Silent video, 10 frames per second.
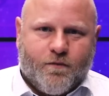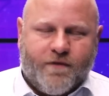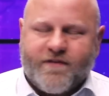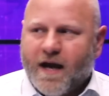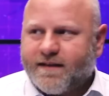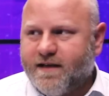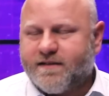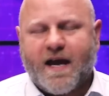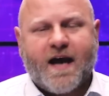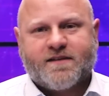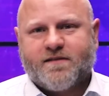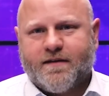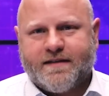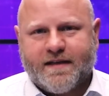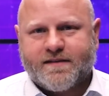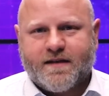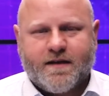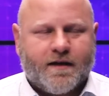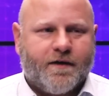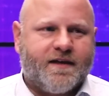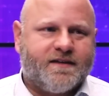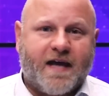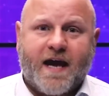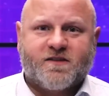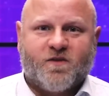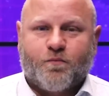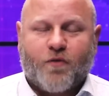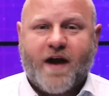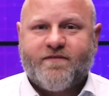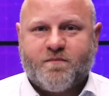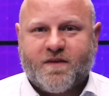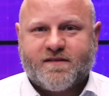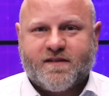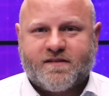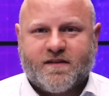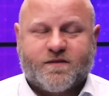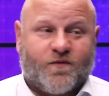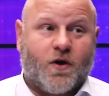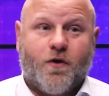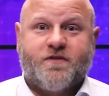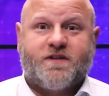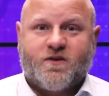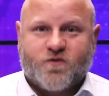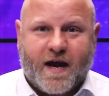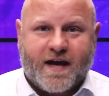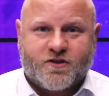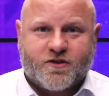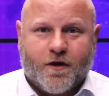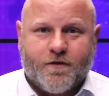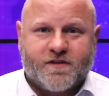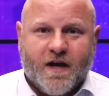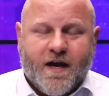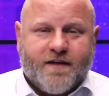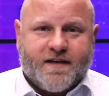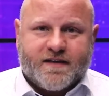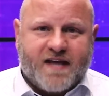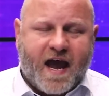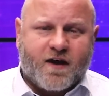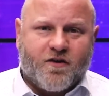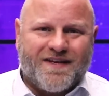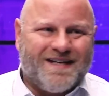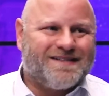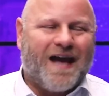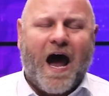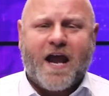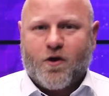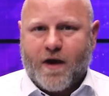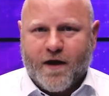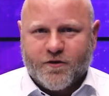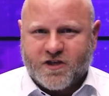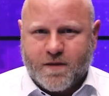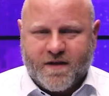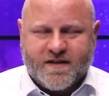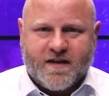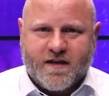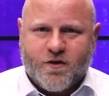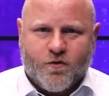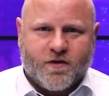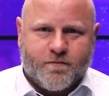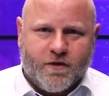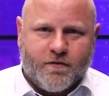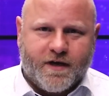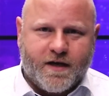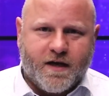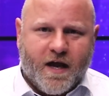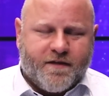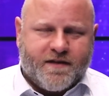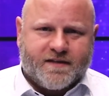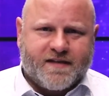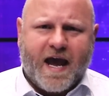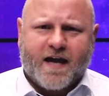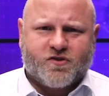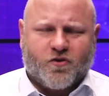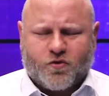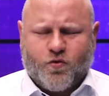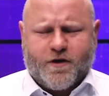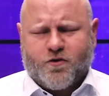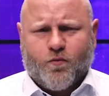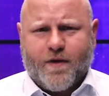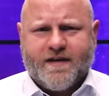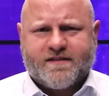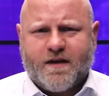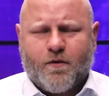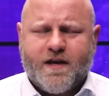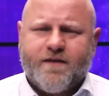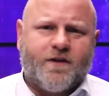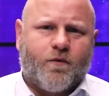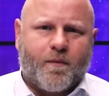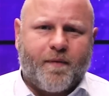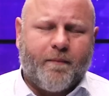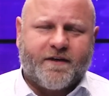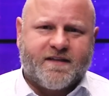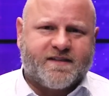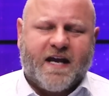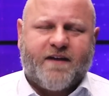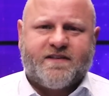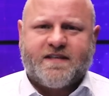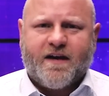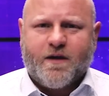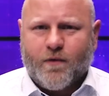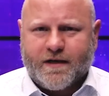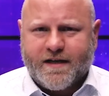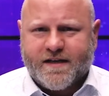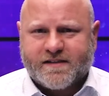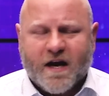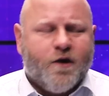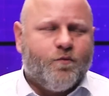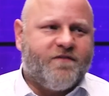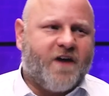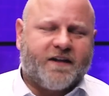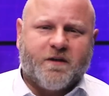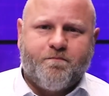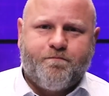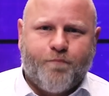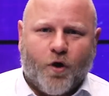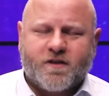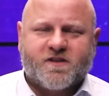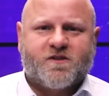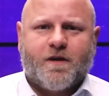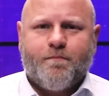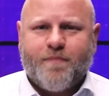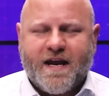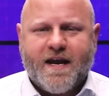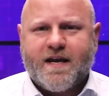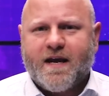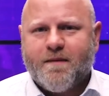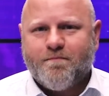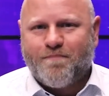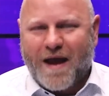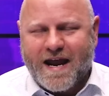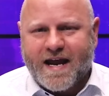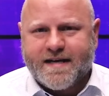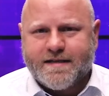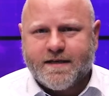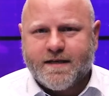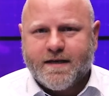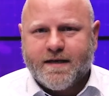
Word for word: We've got the attacks on Disney, you know, the attacks on private businesses for hosting drag shows, the attack on the entire LGBTQ community, the attacks on critical race theory, even though Republicans can't even tell you what it is. We've got the books being banned.